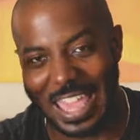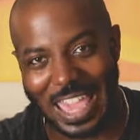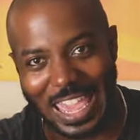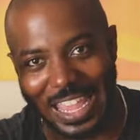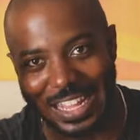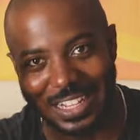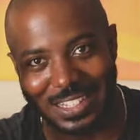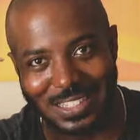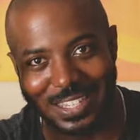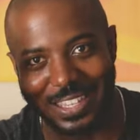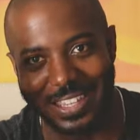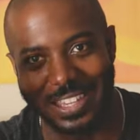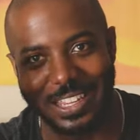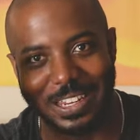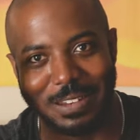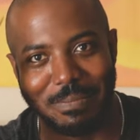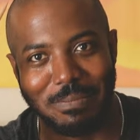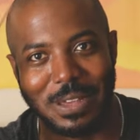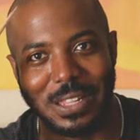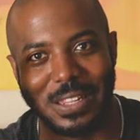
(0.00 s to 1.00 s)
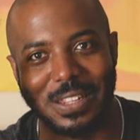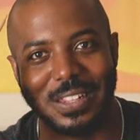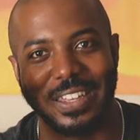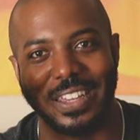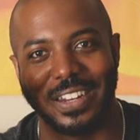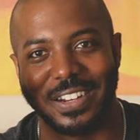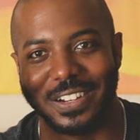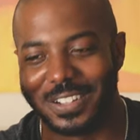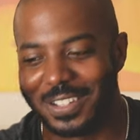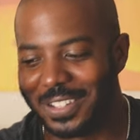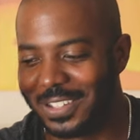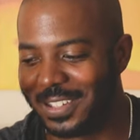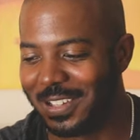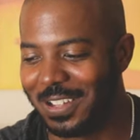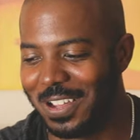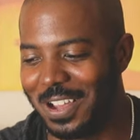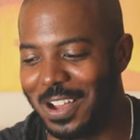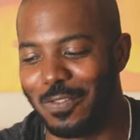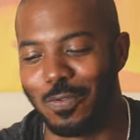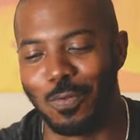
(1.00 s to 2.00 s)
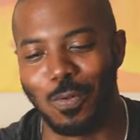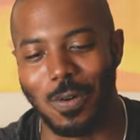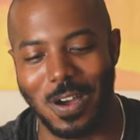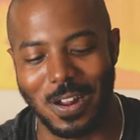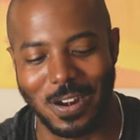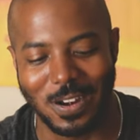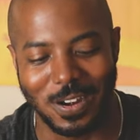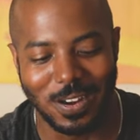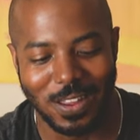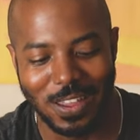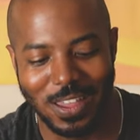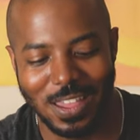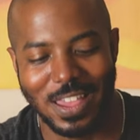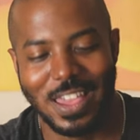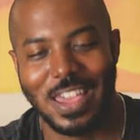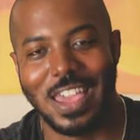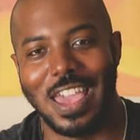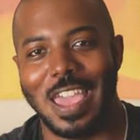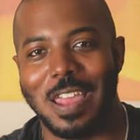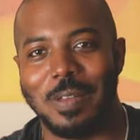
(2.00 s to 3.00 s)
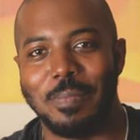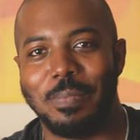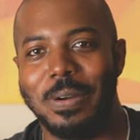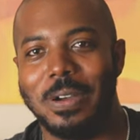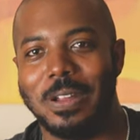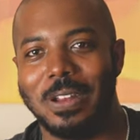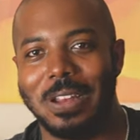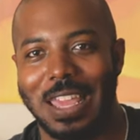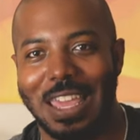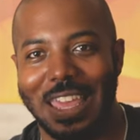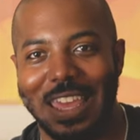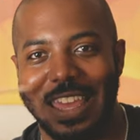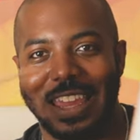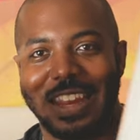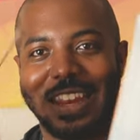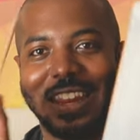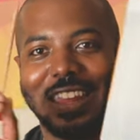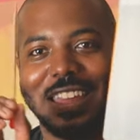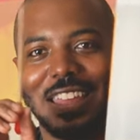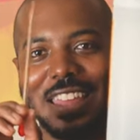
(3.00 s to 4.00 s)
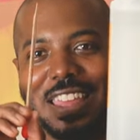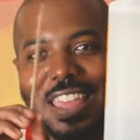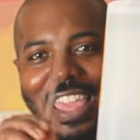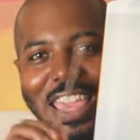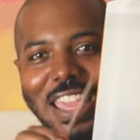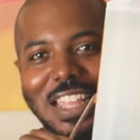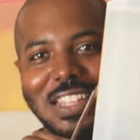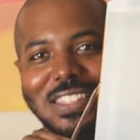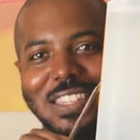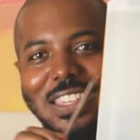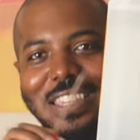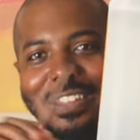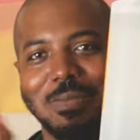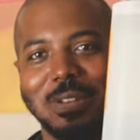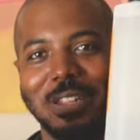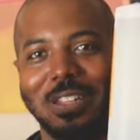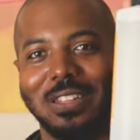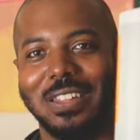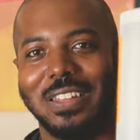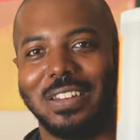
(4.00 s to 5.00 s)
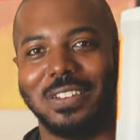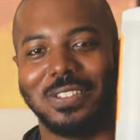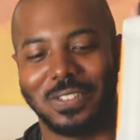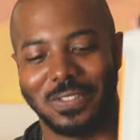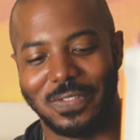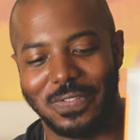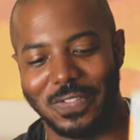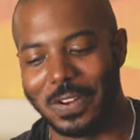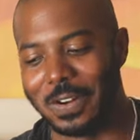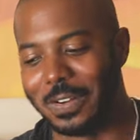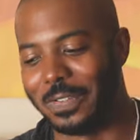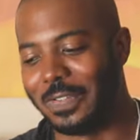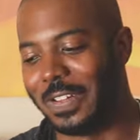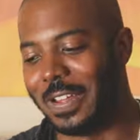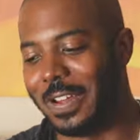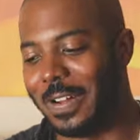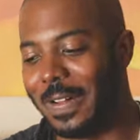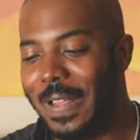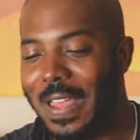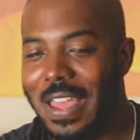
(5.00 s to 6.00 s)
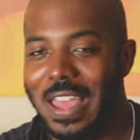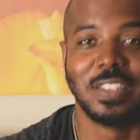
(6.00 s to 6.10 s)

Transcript: eighteen milliliters of water and put in eighteen milliliters of Photo-Flo.